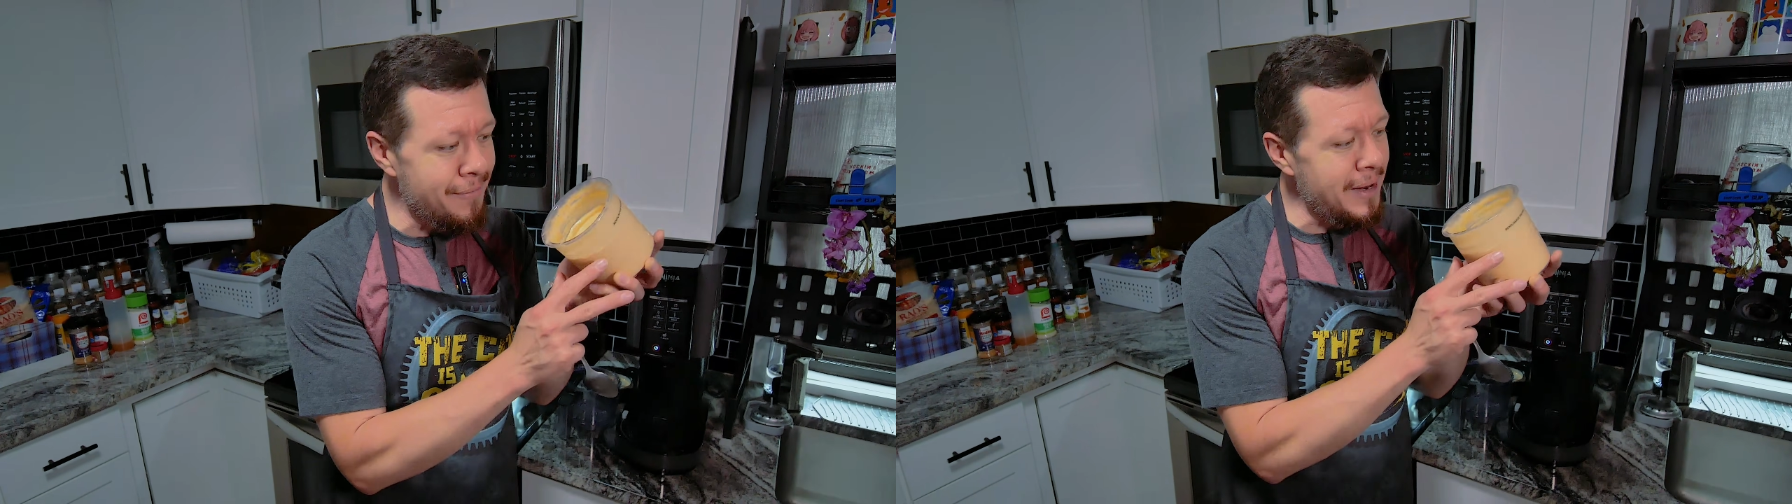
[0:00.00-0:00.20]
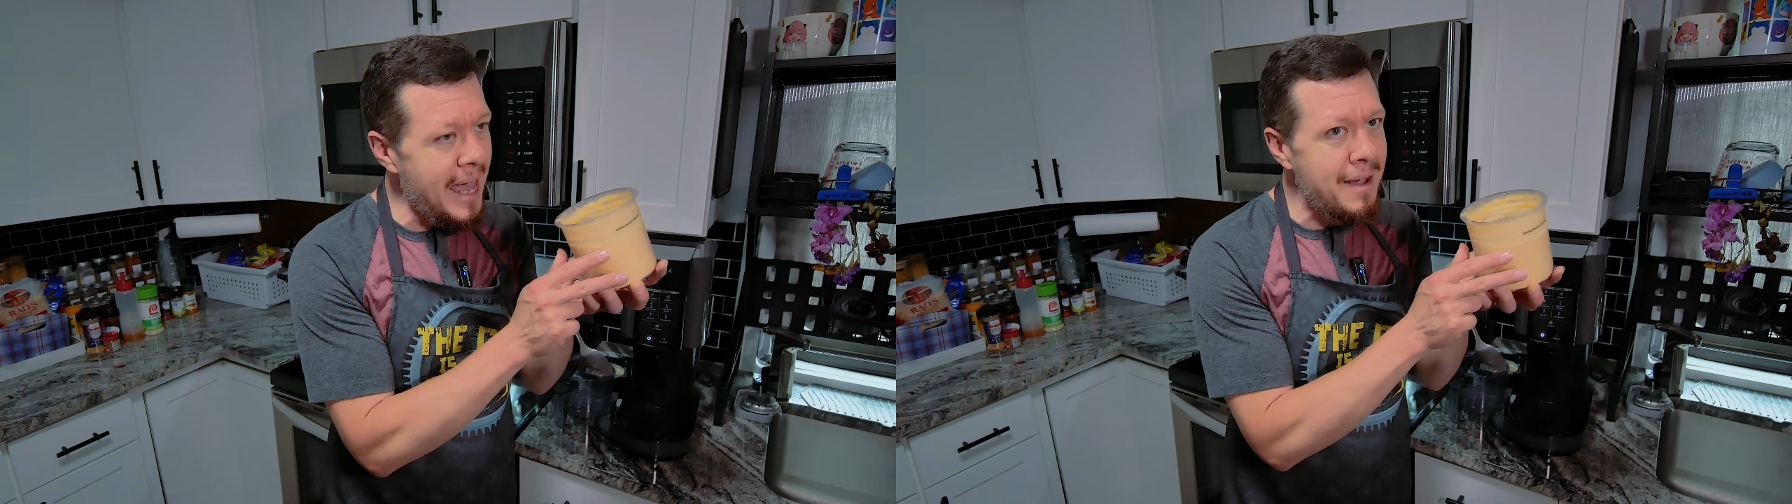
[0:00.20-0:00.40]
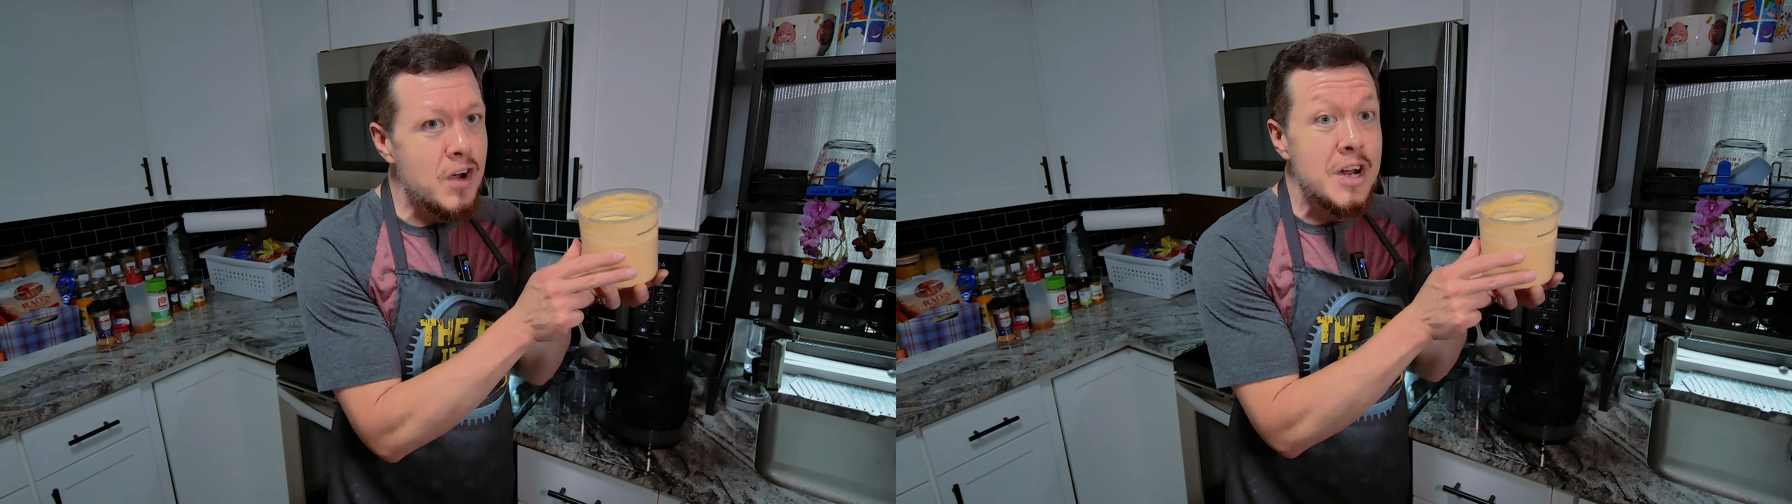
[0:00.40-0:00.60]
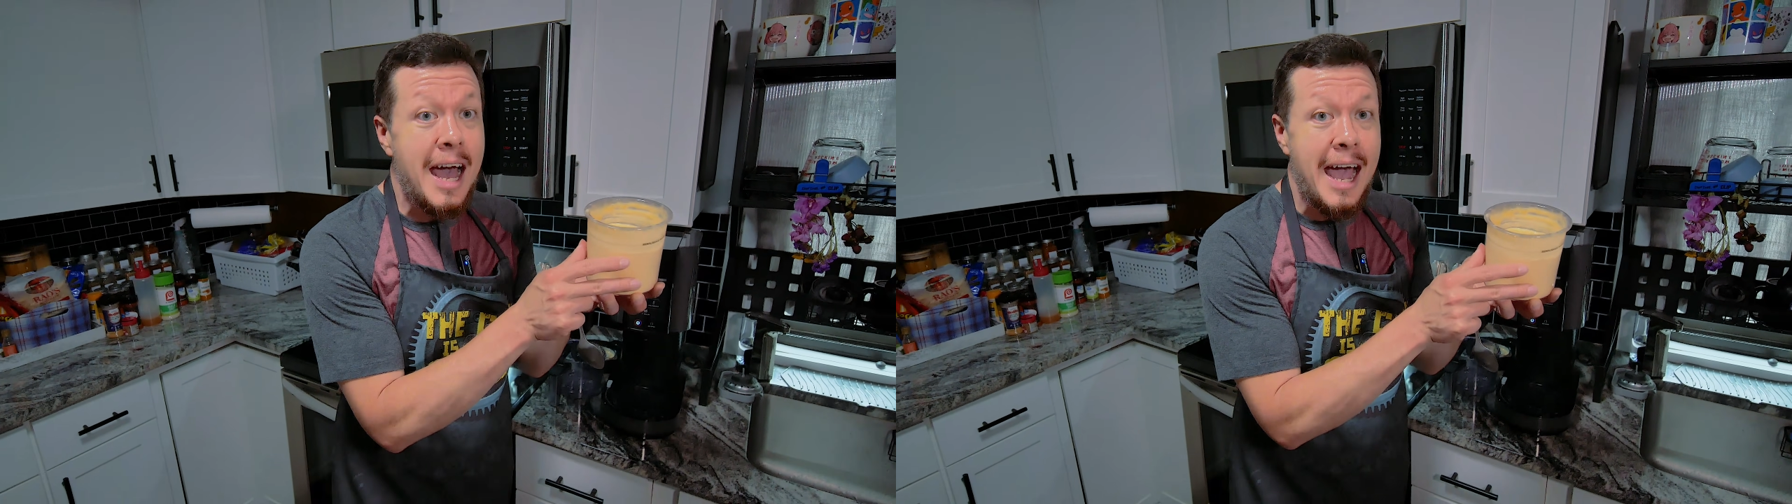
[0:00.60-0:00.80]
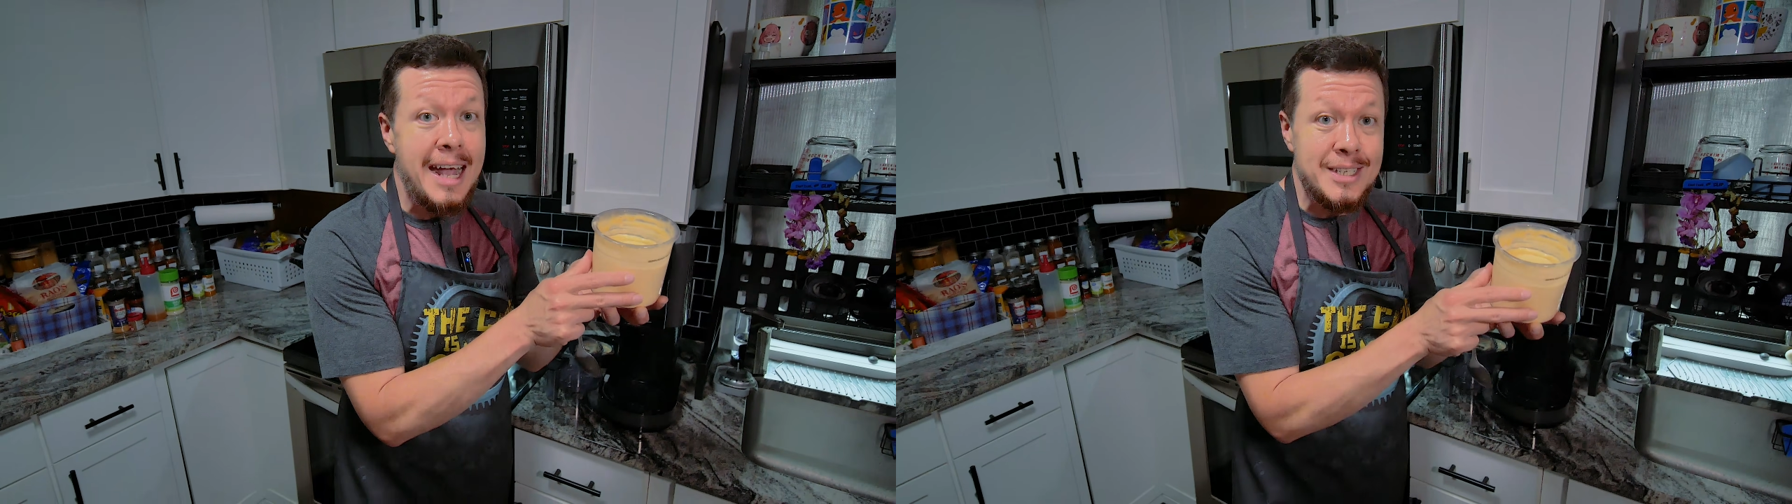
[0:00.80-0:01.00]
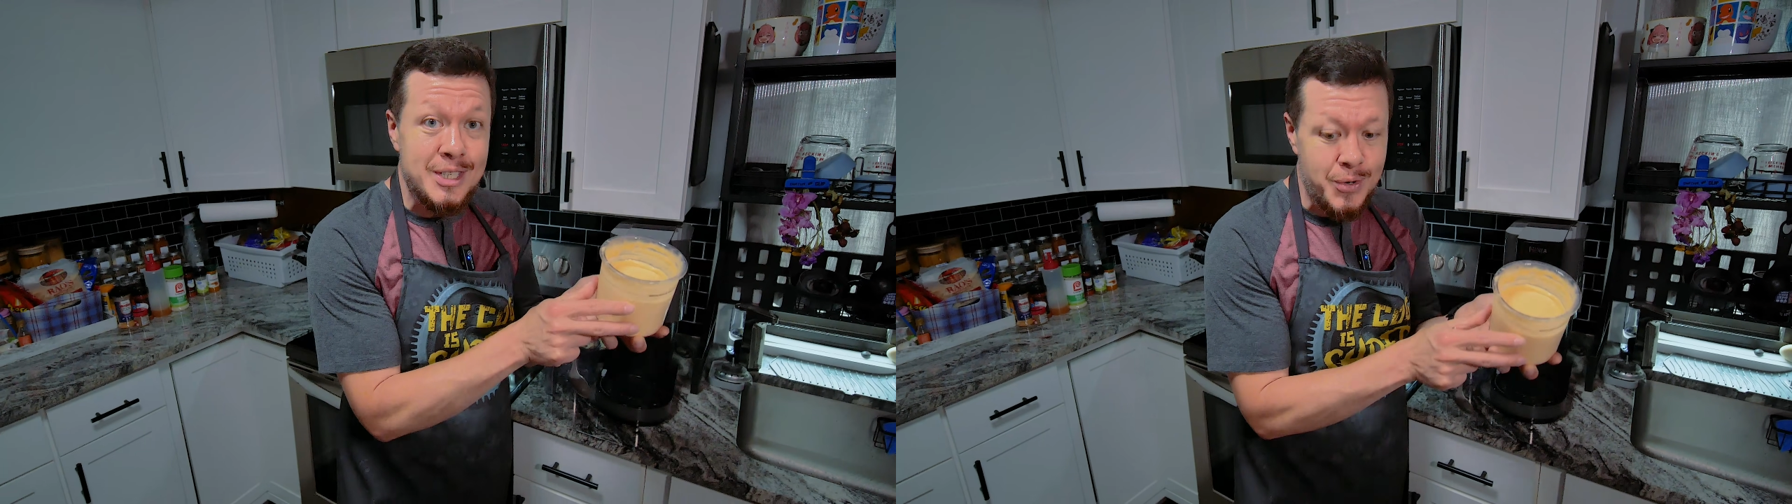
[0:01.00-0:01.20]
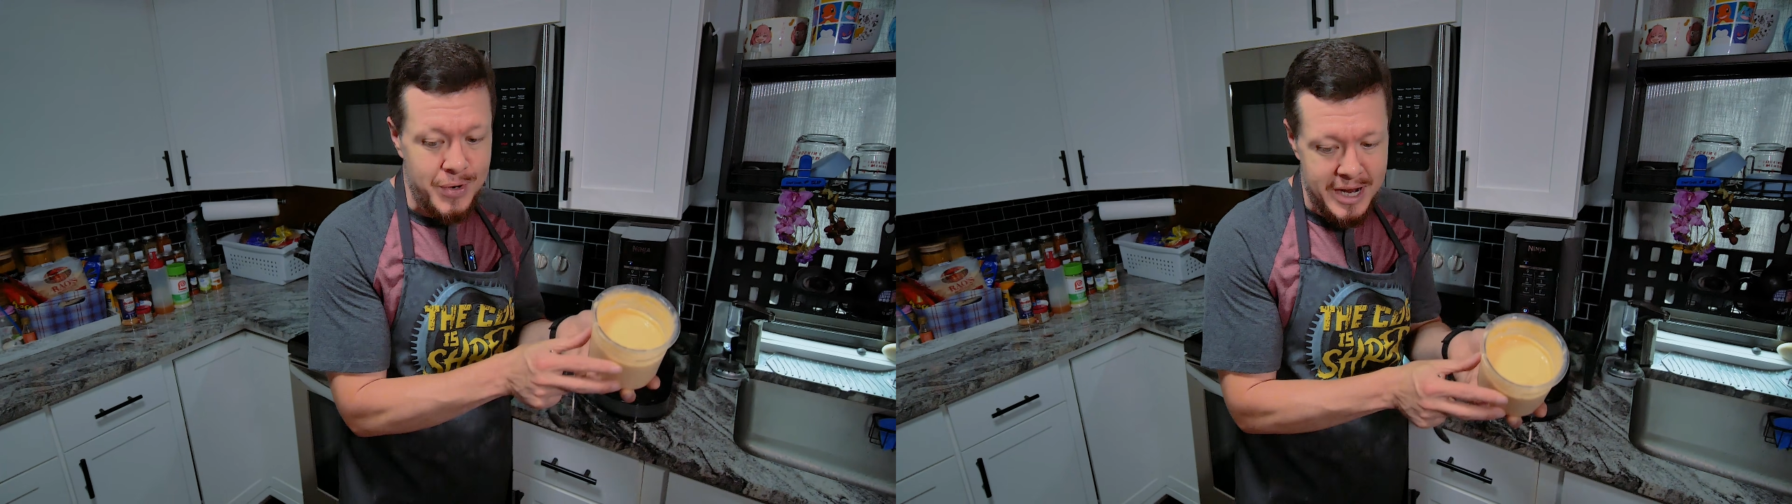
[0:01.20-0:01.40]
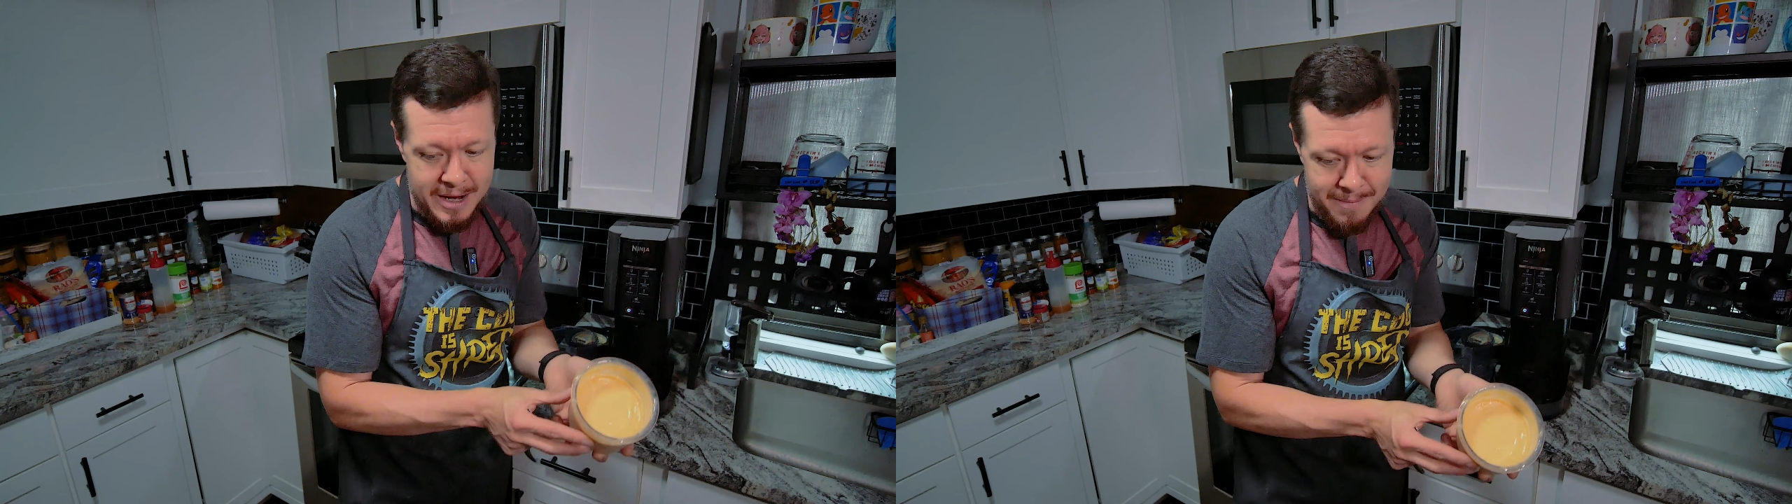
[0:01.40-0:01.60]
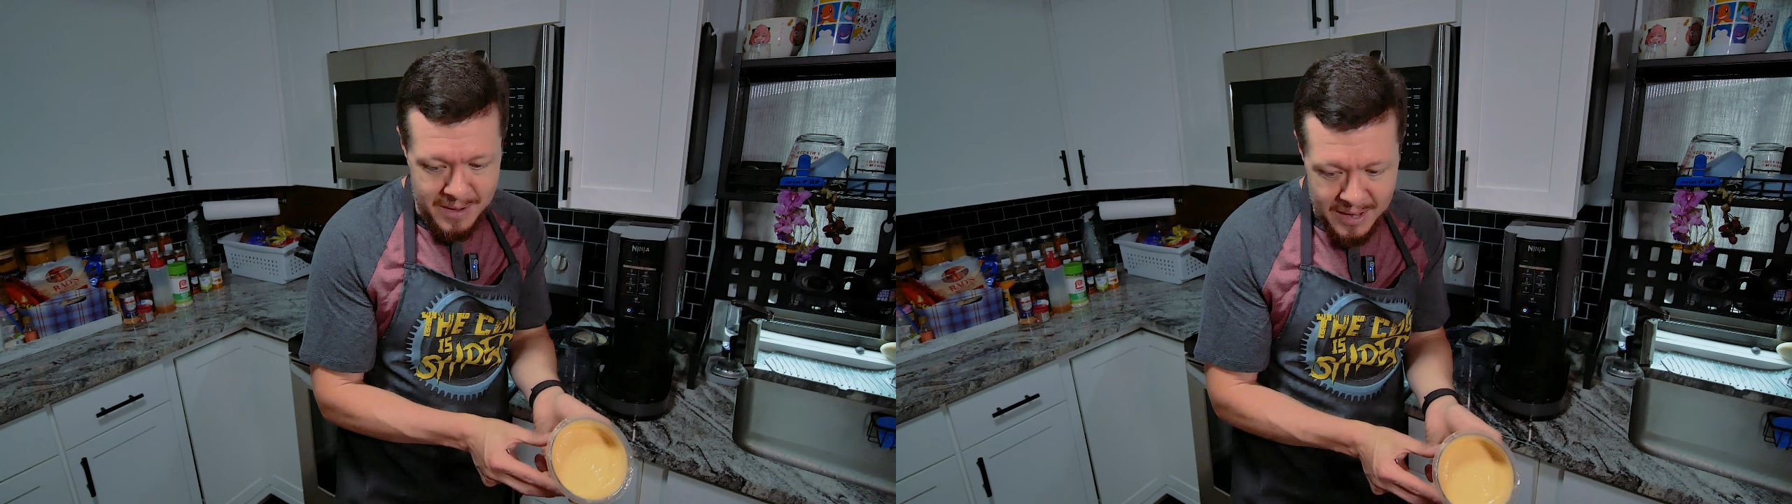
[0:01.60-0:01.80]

flavored ice cream.